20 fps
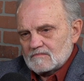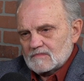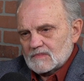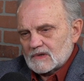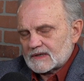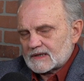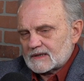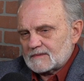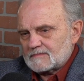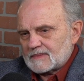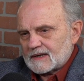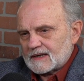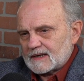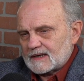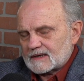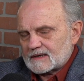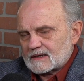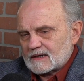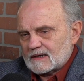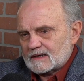looking
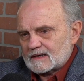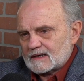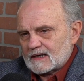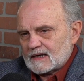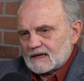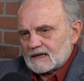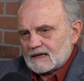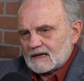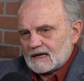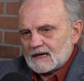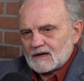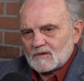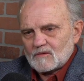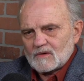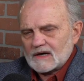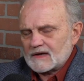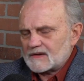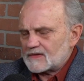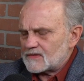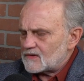back on how
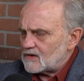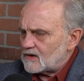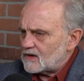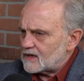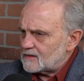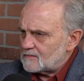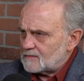I thought